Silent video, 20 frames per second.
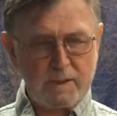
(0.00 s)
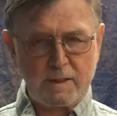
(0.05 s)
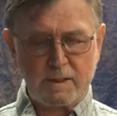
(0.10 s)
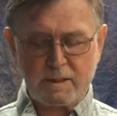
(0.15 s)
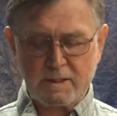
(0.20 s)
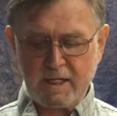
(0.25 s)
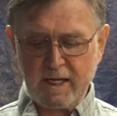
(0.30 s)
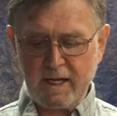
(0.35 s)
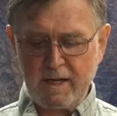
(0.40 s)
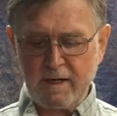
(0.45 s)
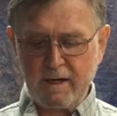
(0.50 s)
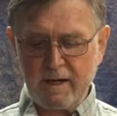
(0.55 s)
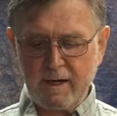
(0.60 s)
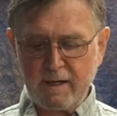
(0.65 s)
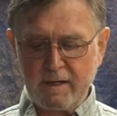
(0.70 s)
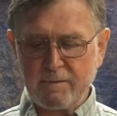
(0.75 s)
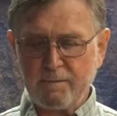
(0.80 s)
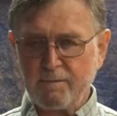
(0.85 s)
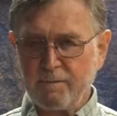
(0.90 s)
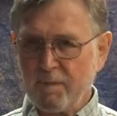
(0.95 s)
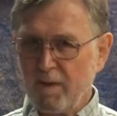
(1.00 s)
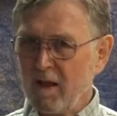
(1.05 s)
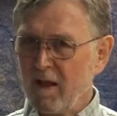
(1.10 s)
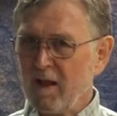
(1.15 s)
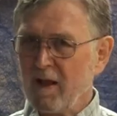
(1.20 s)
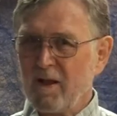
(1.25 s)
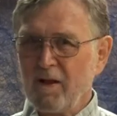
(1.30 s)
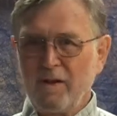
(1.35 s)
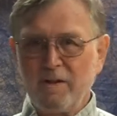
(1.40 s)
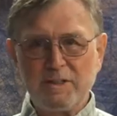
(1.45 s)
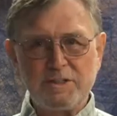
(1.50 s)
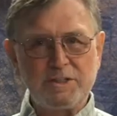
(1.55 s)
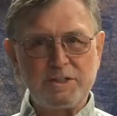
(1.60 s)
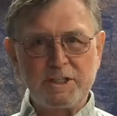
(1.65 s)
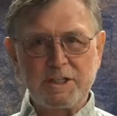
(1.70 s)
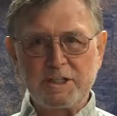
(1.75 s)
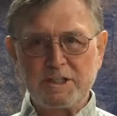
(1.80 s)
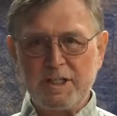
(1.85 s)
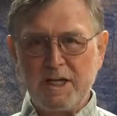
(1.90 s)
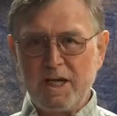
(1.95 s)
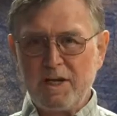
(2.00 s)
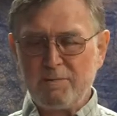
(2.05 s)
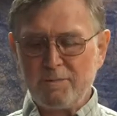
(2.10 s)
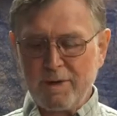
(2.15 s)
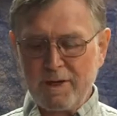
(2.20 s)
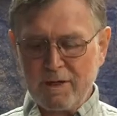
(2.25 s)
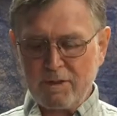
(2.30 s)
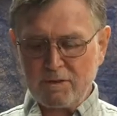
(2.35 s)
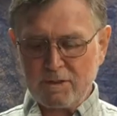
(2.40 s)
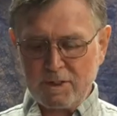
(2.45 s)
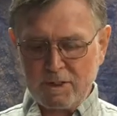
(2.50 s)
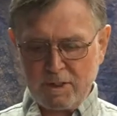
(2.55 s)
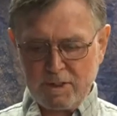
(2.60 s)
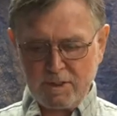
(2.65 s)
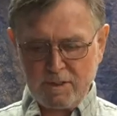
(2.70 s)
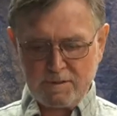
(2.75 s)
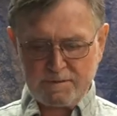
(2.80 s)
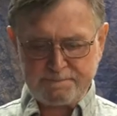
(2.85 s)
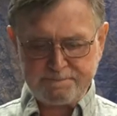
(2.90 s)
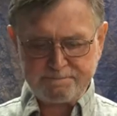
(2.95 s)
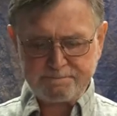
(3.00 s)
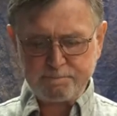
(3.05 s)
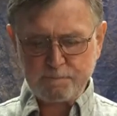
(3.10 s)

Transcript: it's getting there. 16 pounds to go.